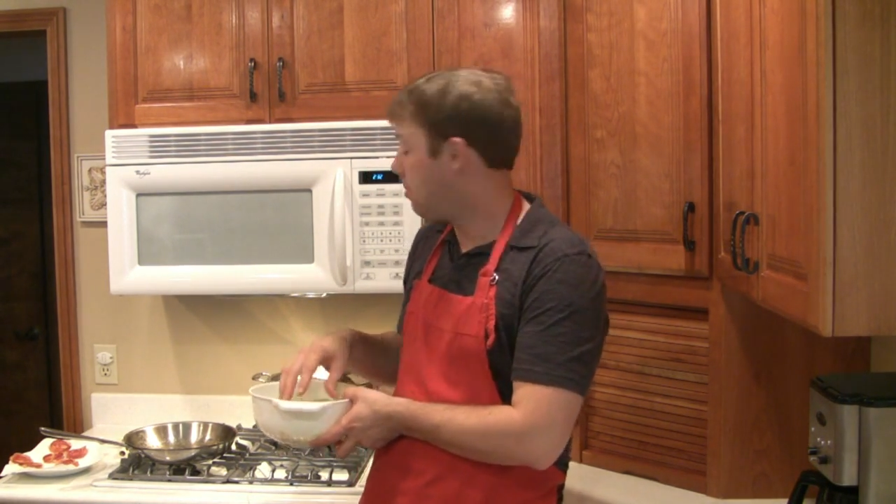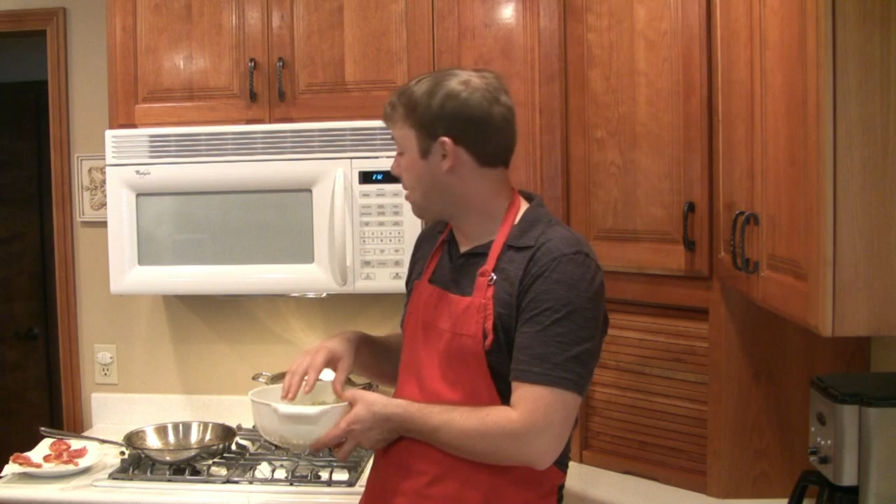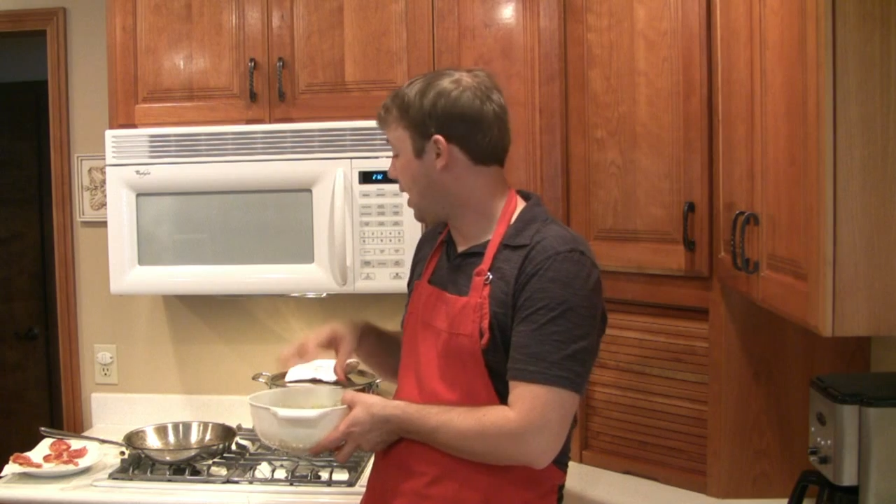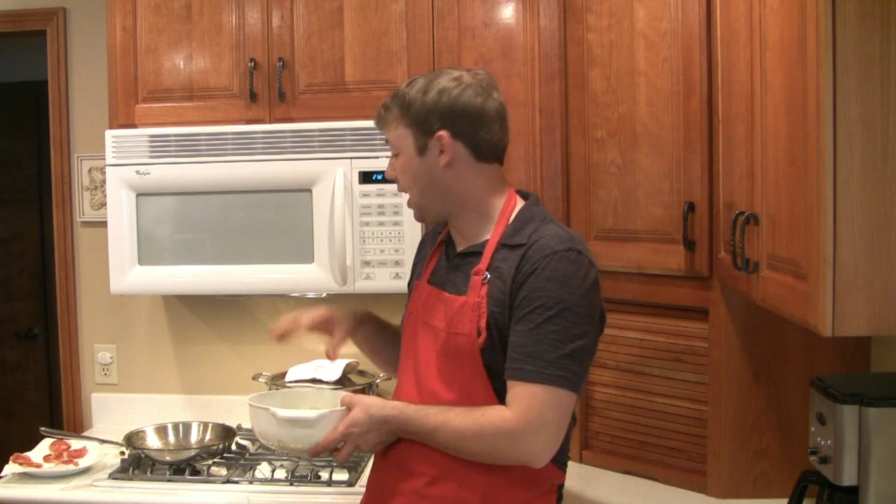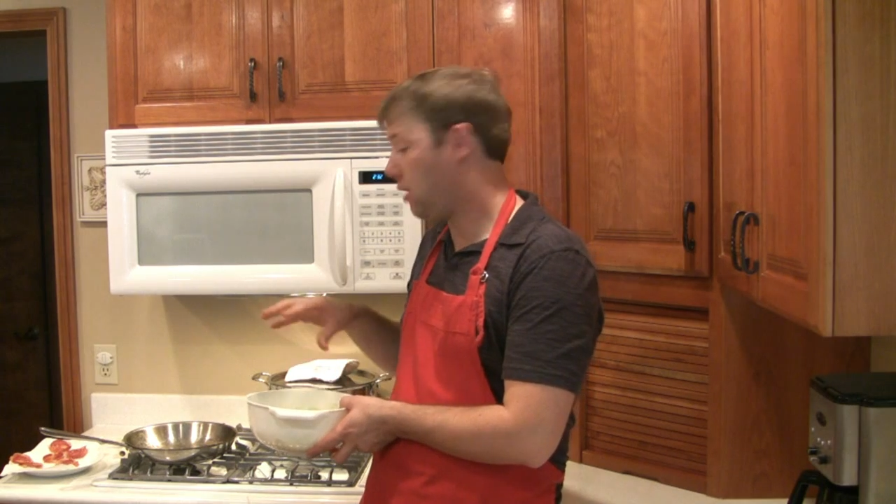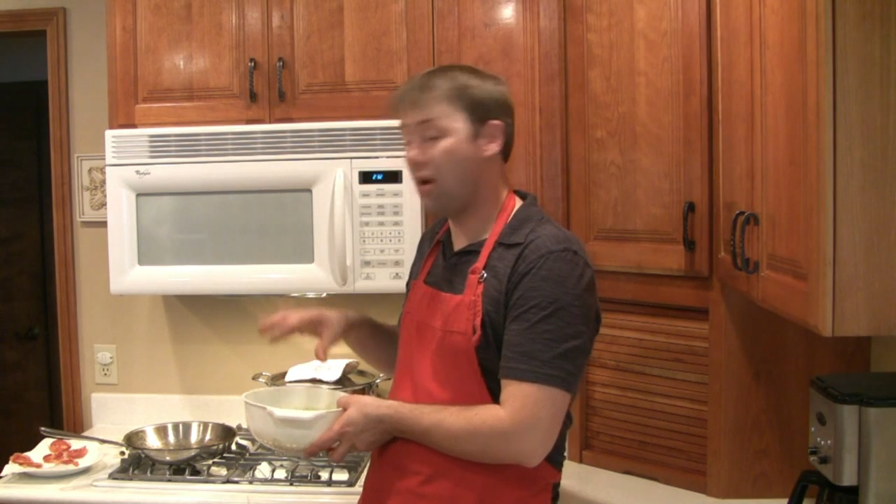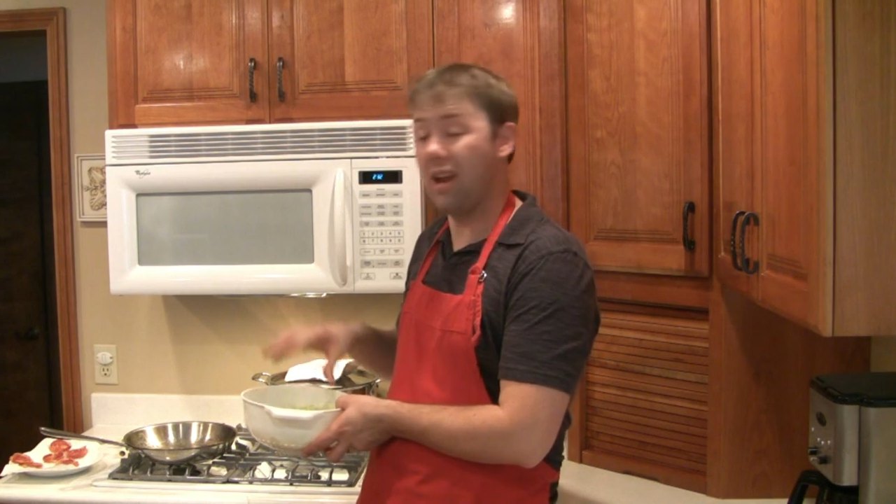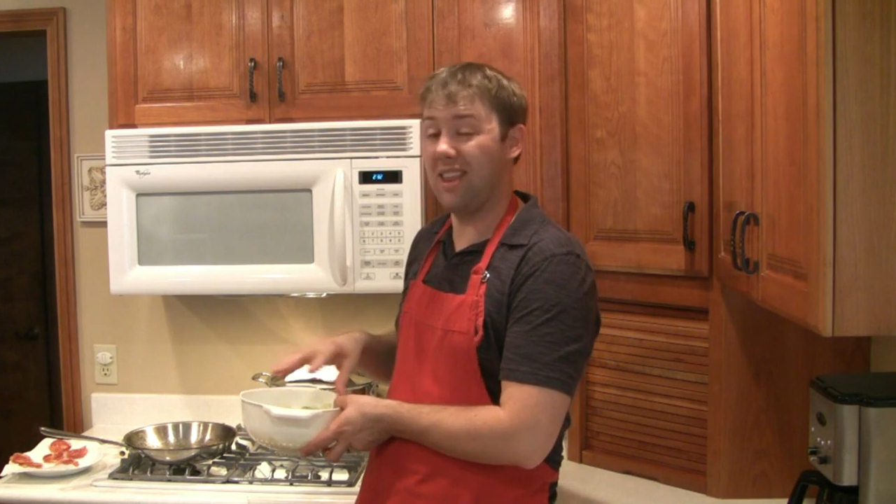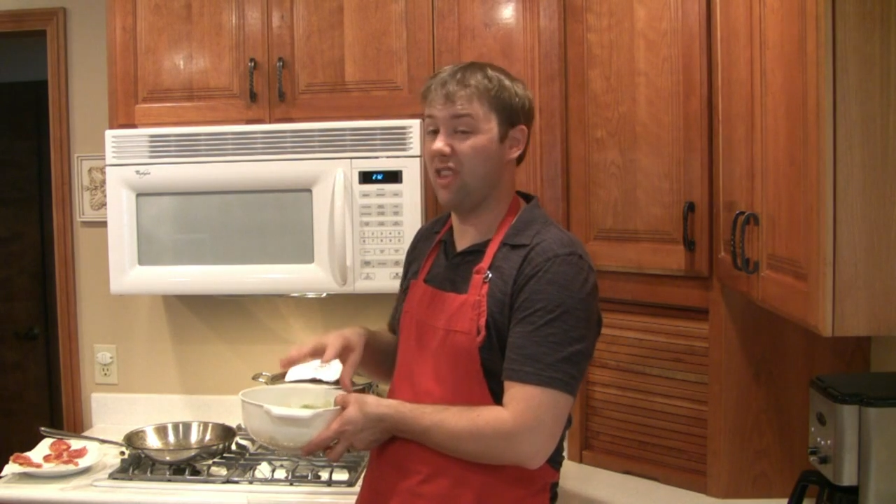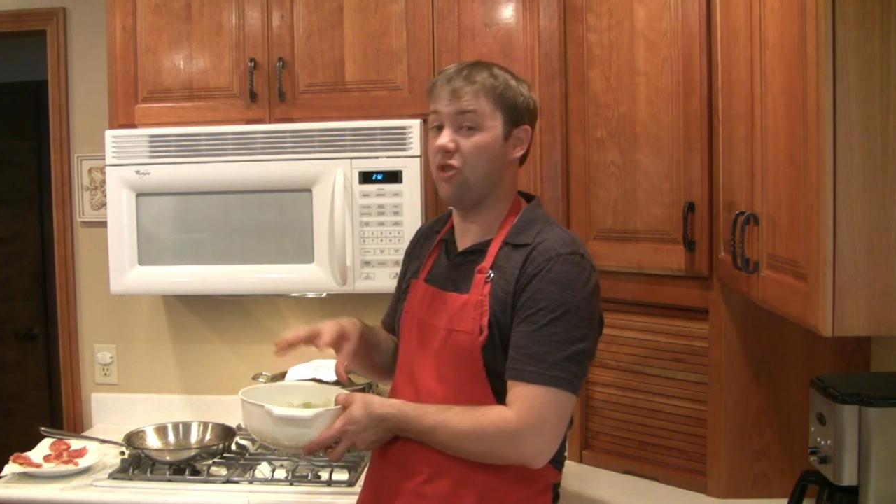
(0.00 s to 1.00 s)
I'm not getting
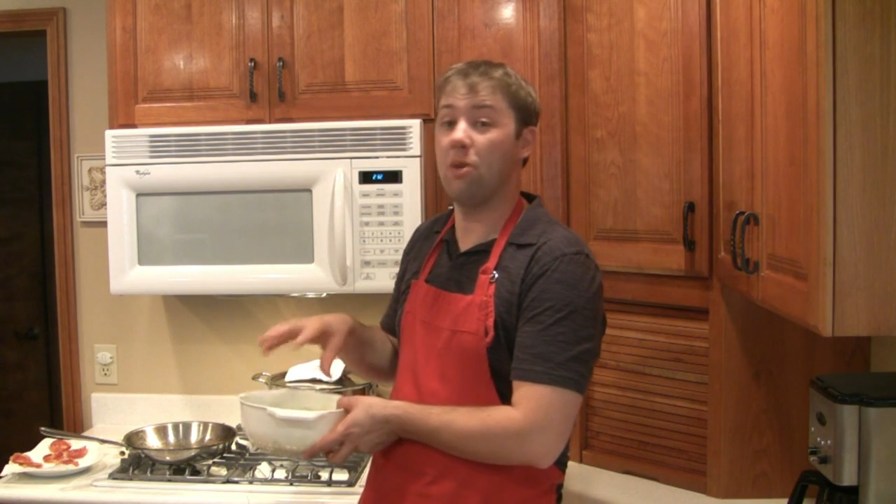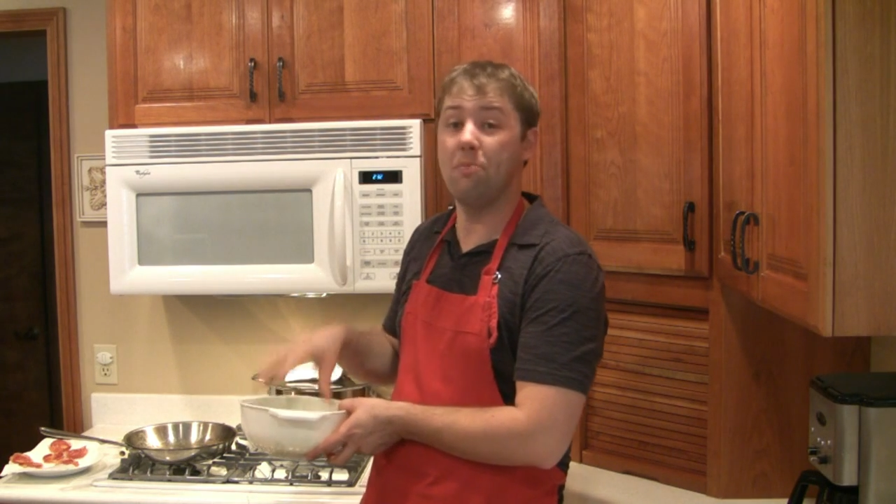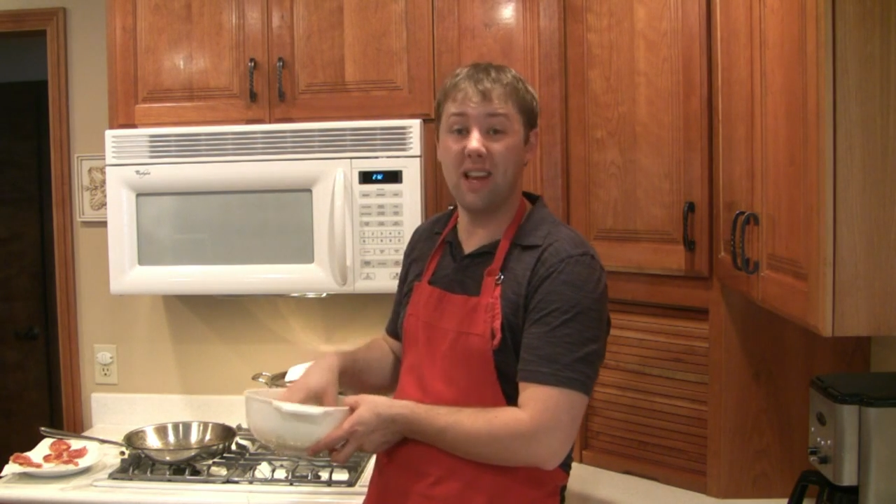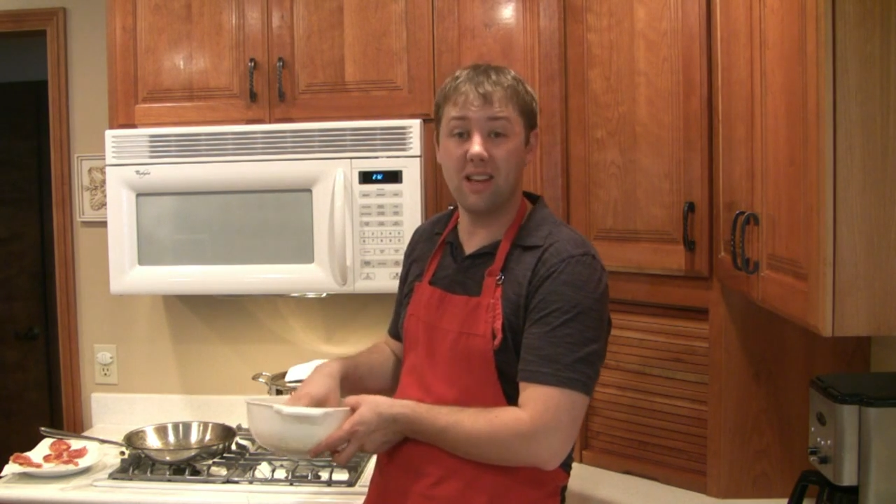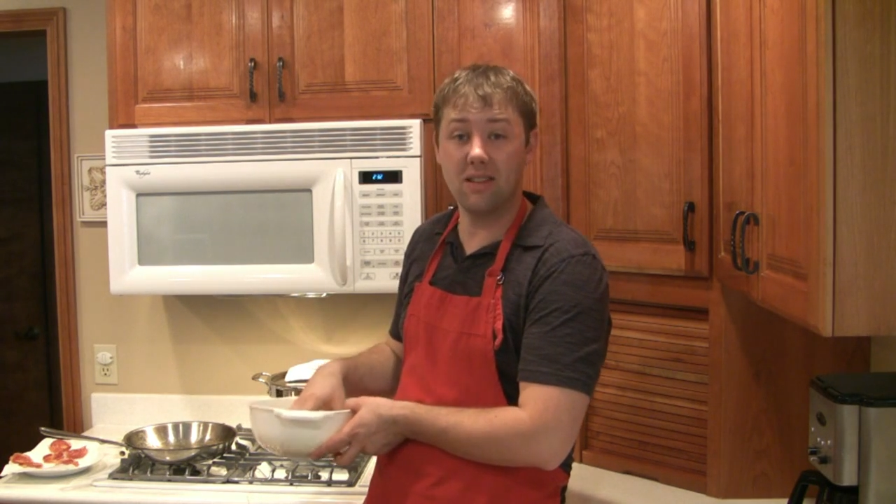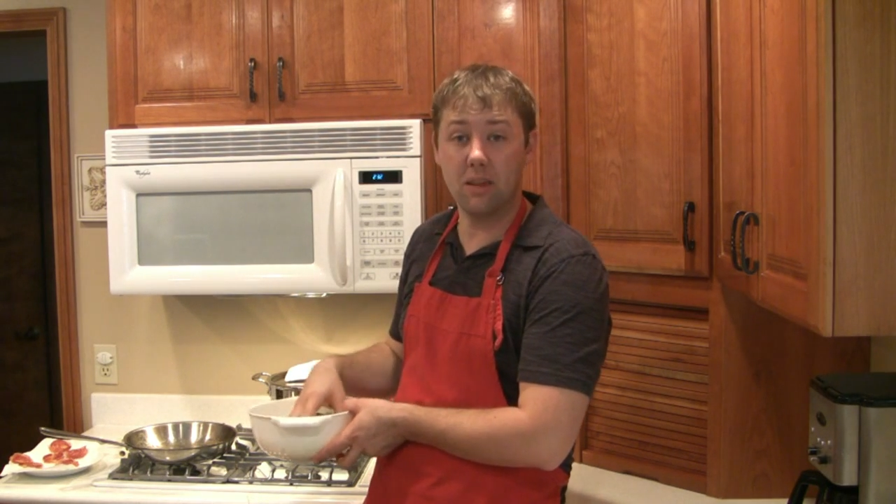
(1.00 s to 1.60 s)
any of the drippings